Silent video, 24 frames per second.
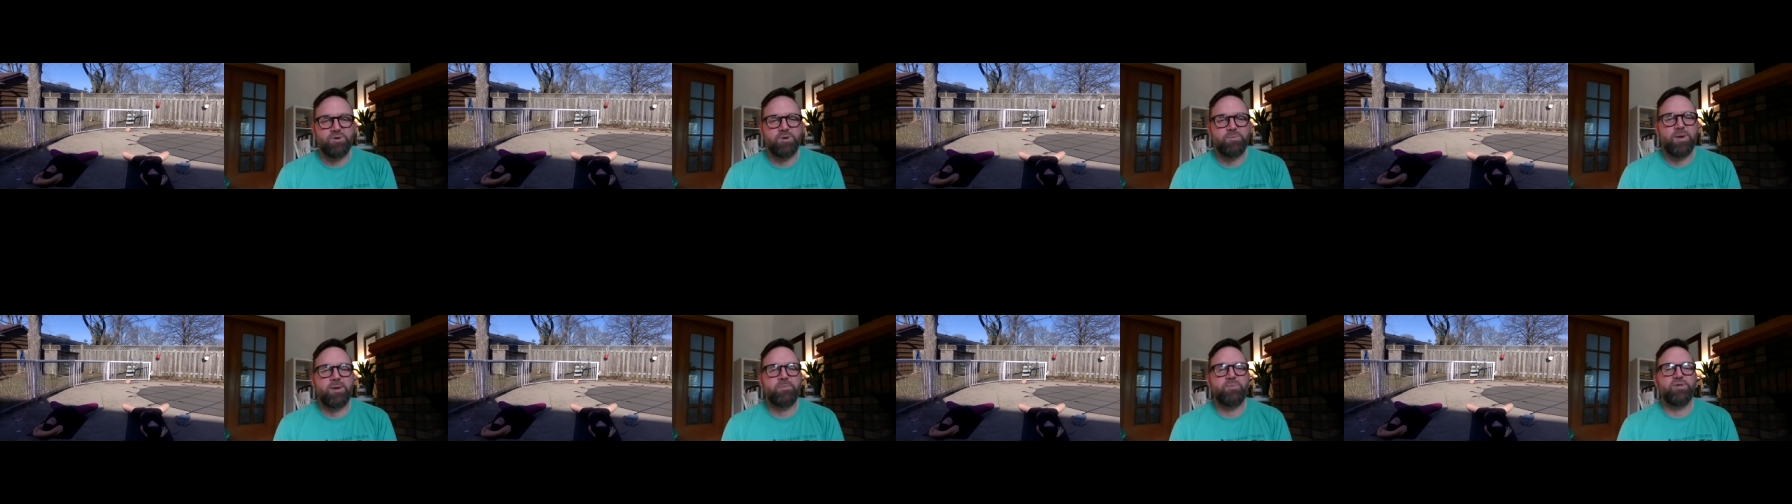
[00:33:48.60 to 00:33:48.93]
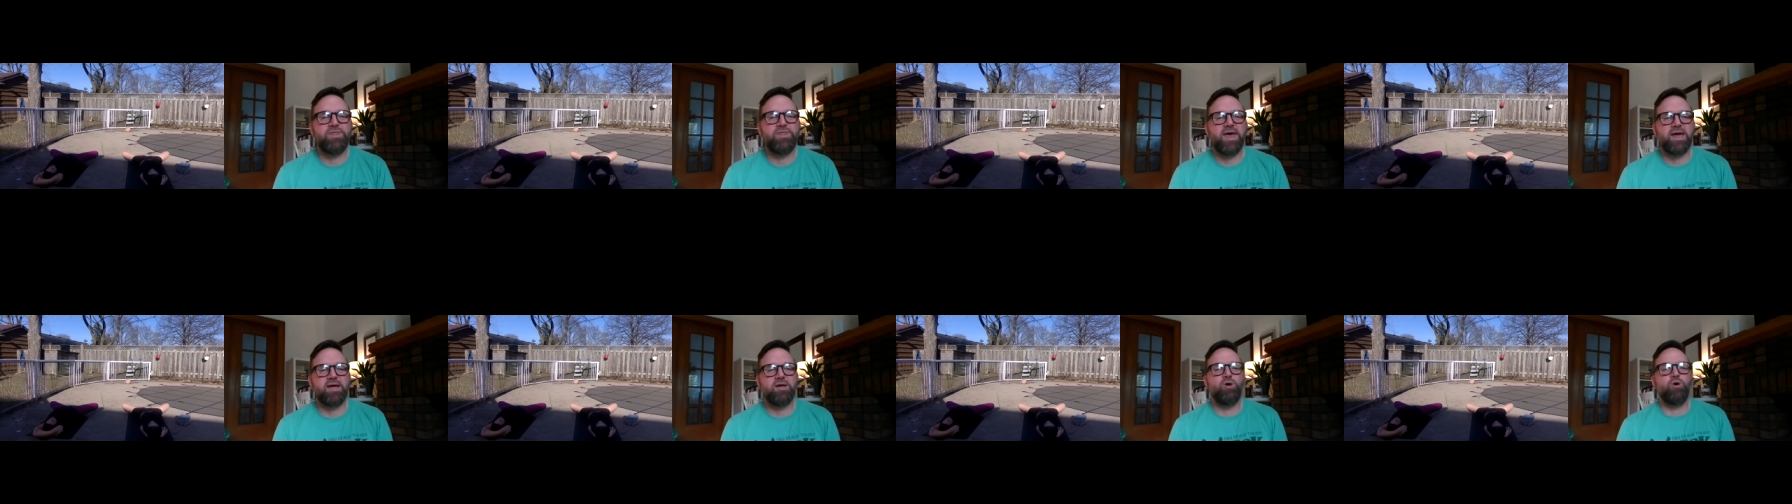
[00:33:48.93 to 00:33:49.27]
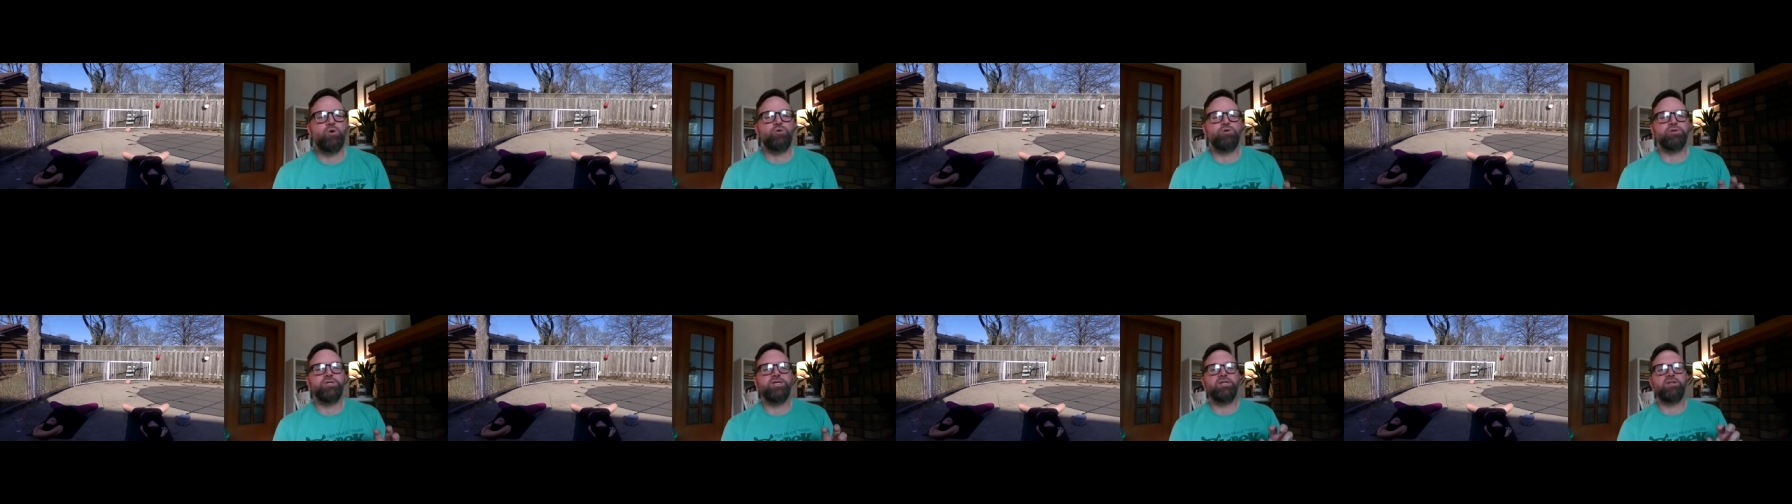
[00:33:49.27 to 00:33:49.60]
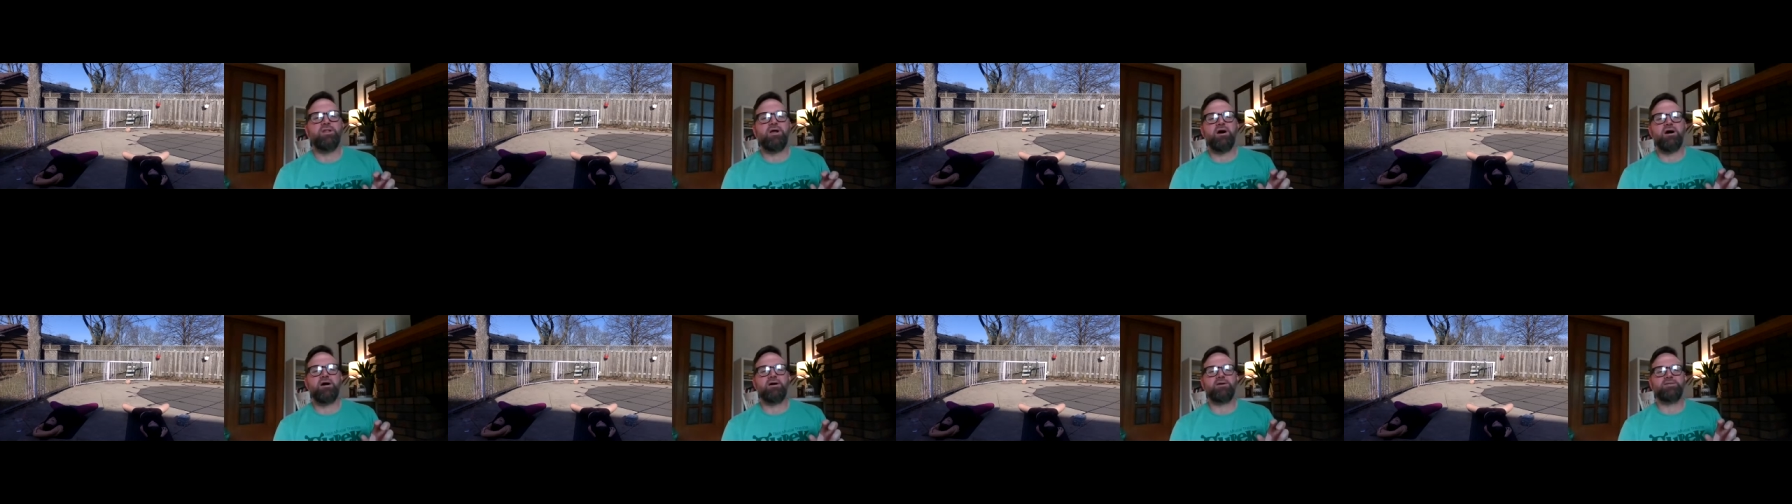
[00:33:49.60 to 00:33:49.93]
Remember that
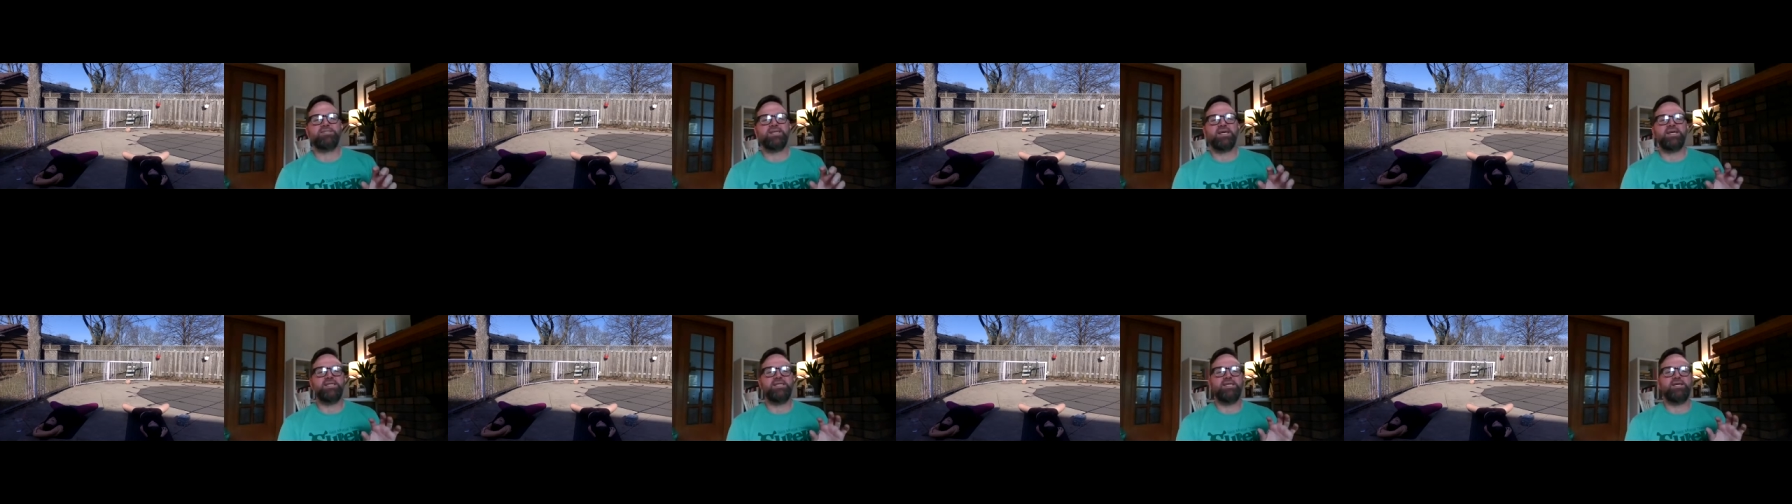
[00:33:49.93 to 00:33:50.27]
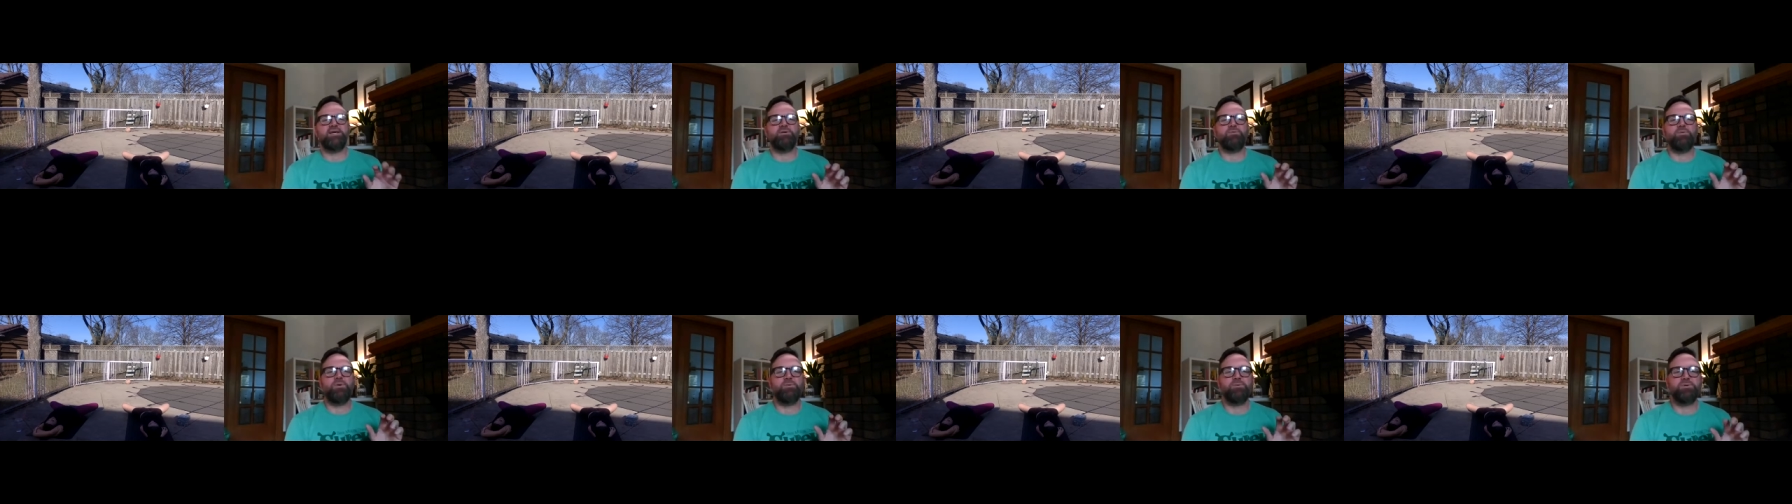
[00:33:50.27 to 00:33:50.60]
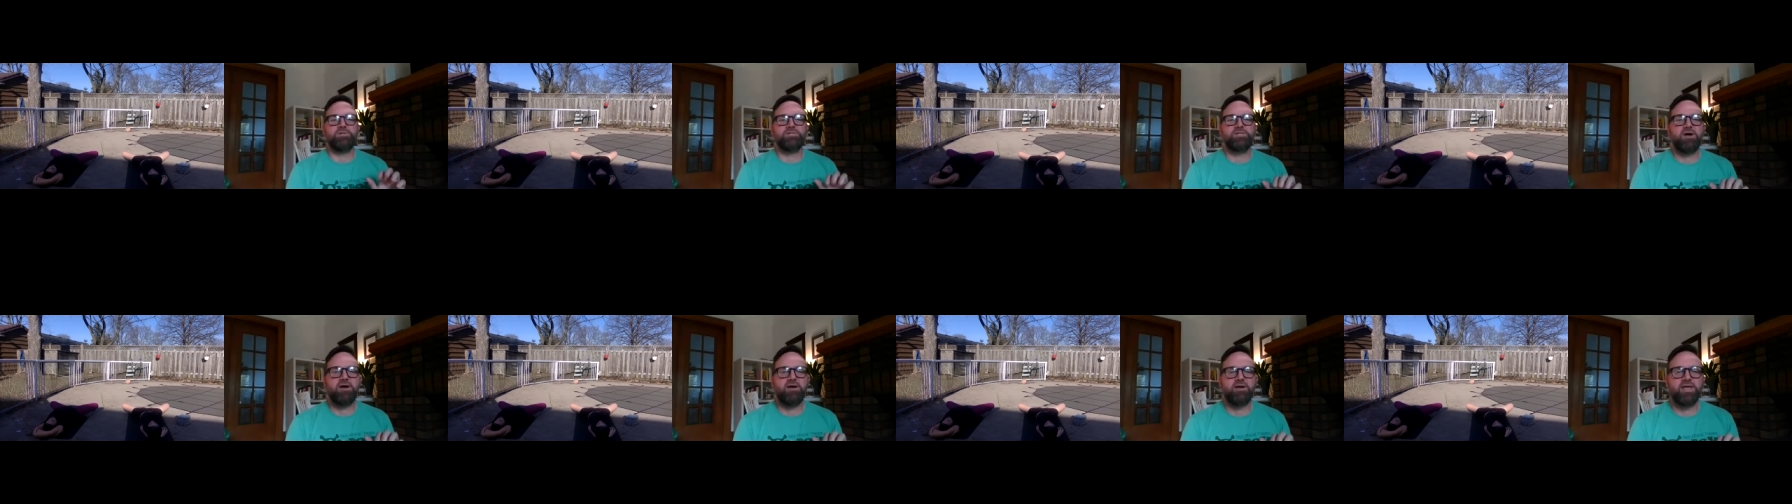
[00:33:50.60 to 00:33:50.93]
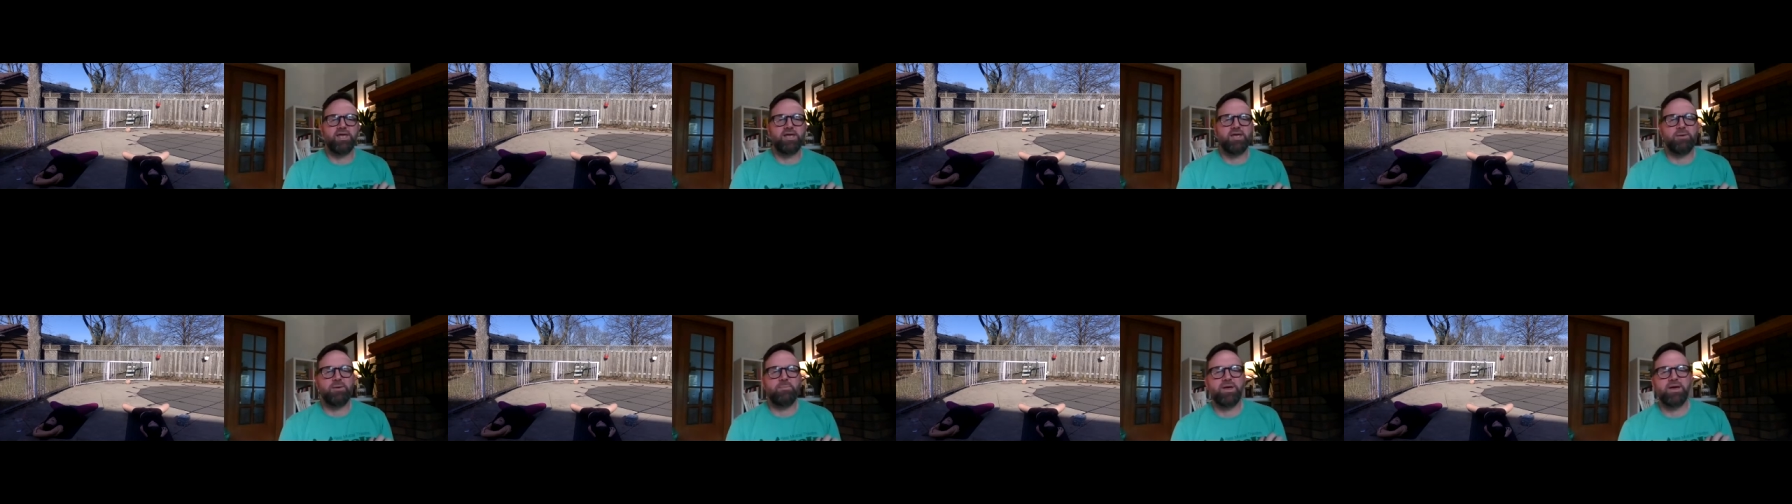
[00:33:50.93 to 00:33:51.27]
Goldilocks idea we were
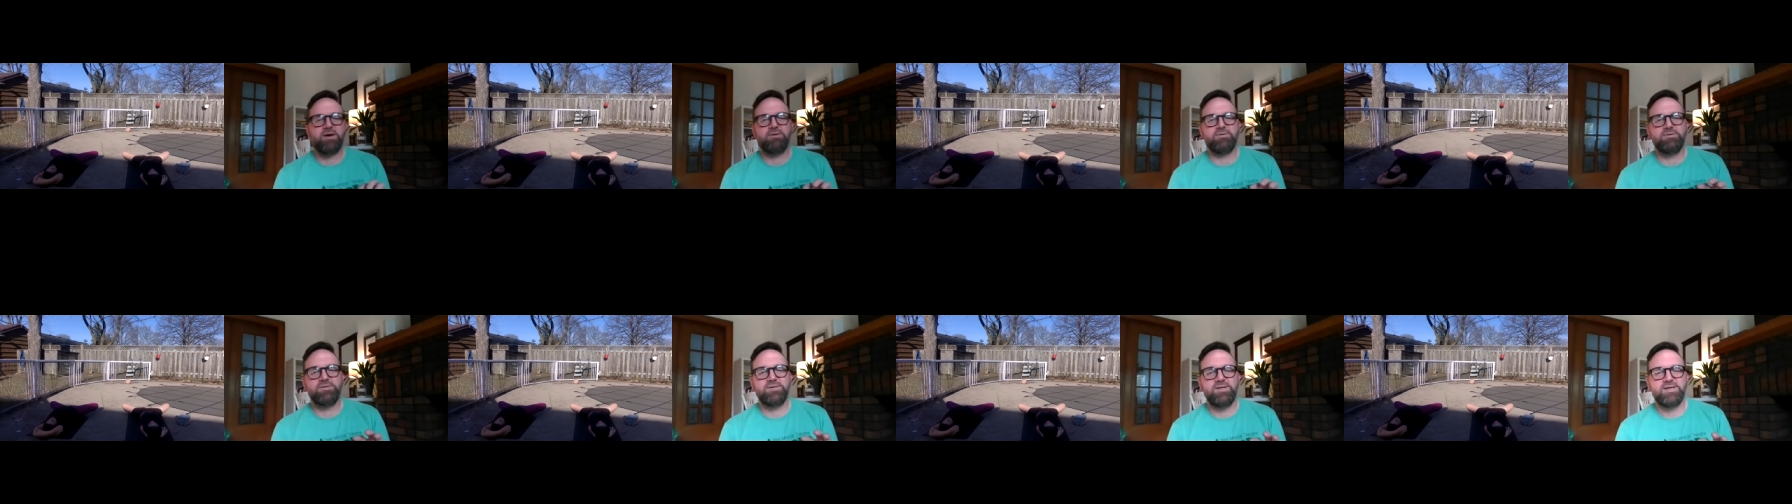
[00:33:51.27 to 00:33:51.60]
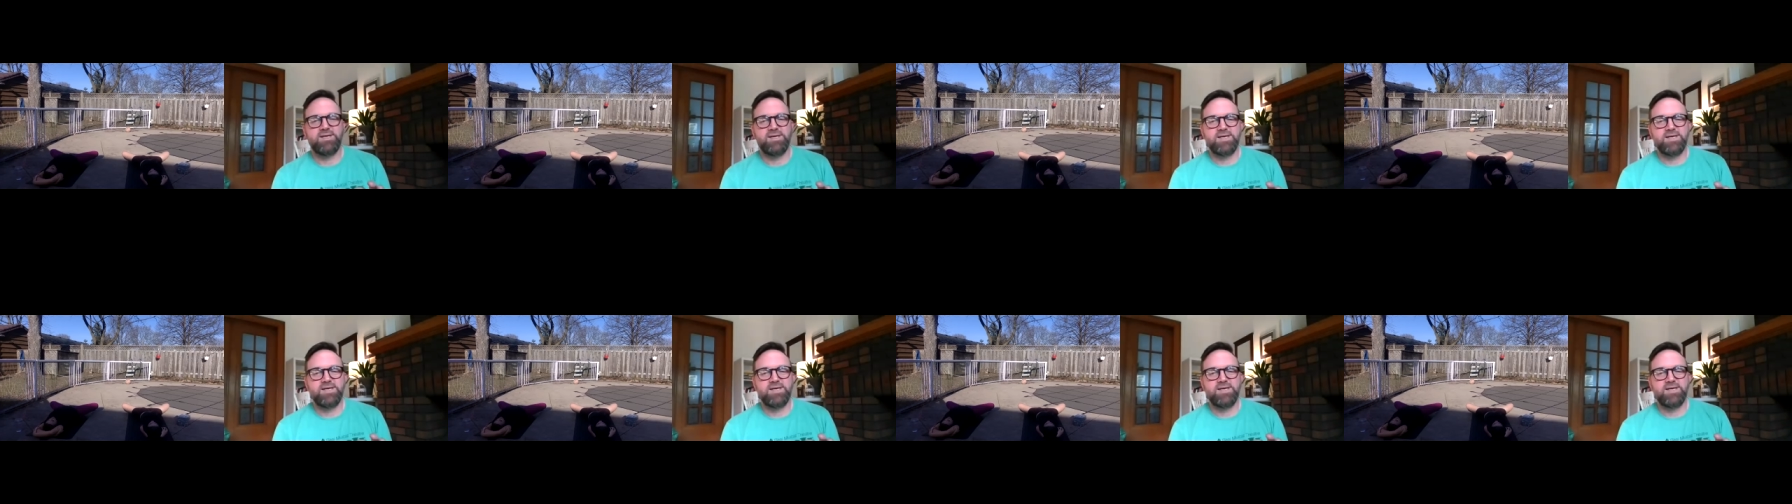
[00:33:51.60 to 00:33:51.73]
talking about.